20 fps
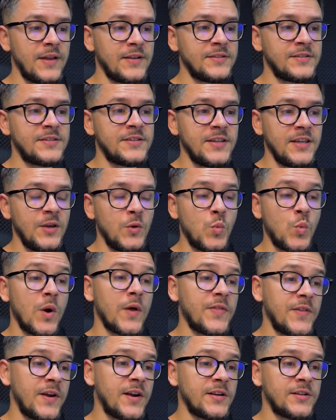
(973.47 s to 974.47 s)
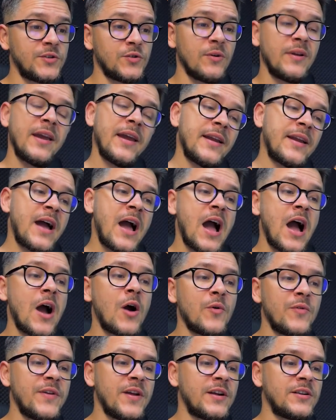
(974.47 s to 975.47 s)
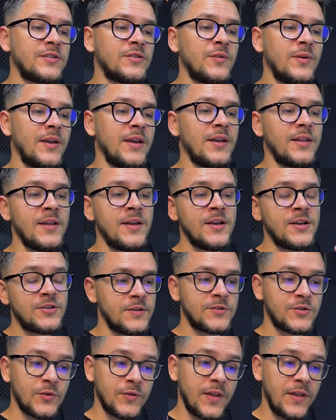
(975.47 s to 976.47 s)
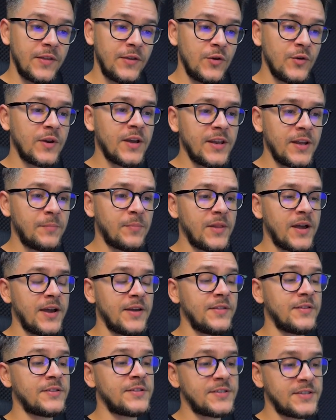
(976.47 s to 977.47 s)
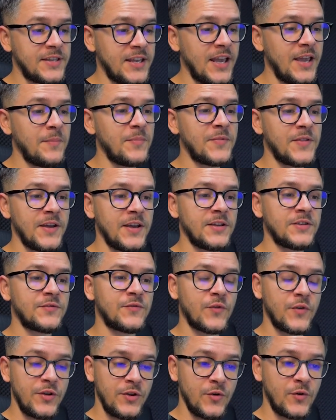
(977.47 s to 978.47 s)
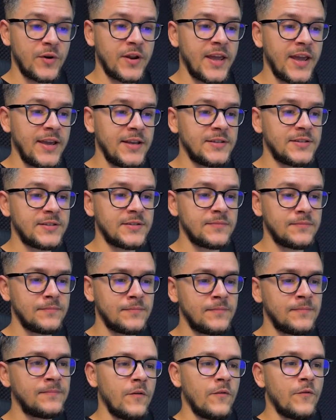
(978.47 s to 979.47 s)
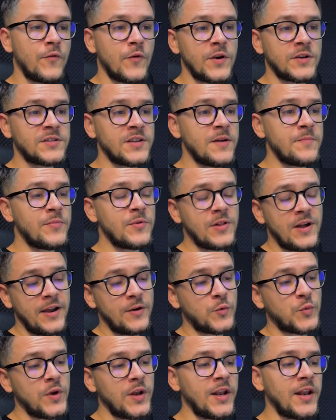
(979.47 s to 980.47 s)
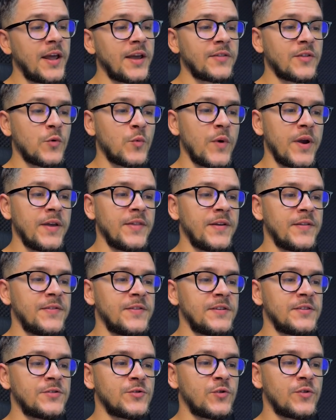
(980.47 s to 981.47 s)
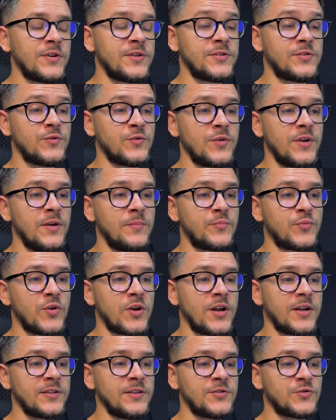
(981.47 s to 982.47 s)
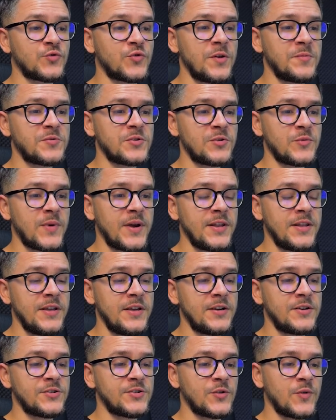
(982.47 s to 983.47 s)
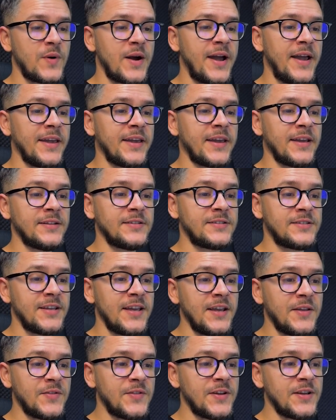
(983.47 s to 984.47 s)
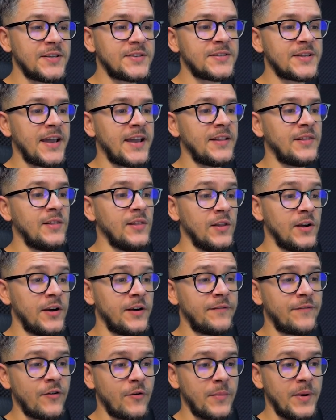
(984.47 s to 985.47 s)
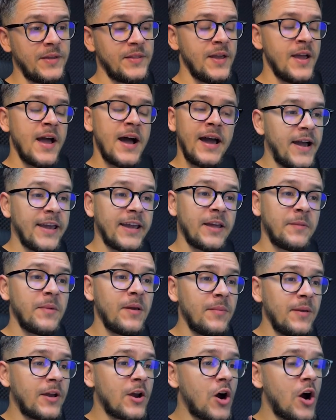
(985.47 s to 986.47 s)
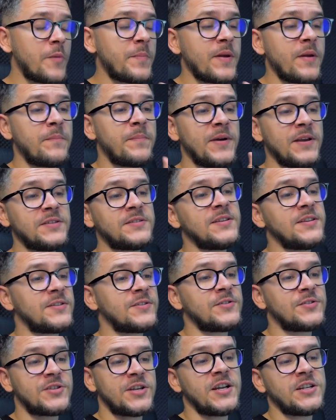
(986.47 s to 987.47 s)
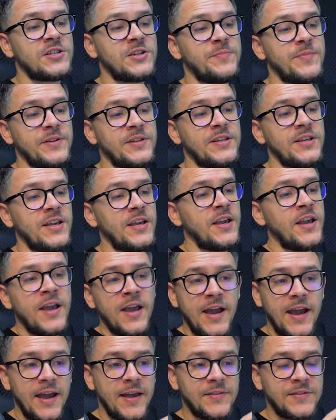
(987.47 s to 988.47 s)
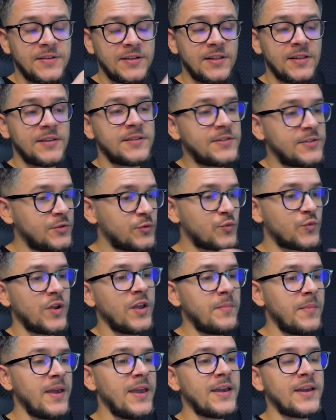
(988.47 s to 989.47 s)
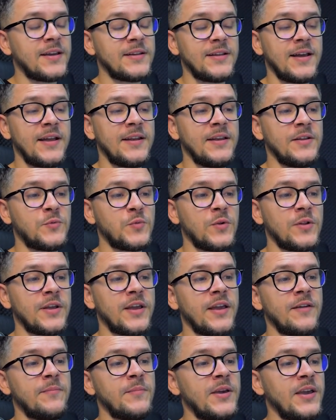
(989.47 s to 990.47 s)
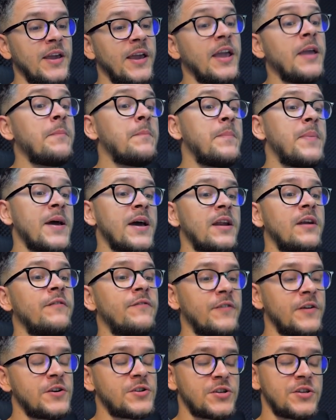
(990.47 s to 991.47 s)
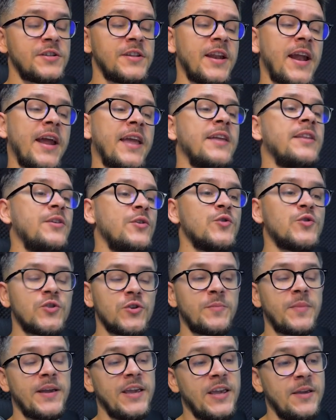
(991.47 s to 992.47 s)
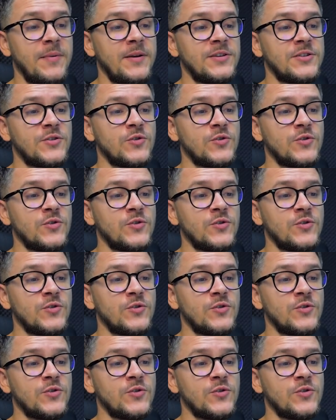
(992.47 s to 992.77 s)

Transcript: and see what they are doing and how they are doing it, so that you can apply the same things for your case. For example, I really like the way that this store is doing product description right here, so I can take this and learn from it. I can maybe copy and paste this to ChatGPT and tell it to remake it, and it will give me a better version that I can use on my eBay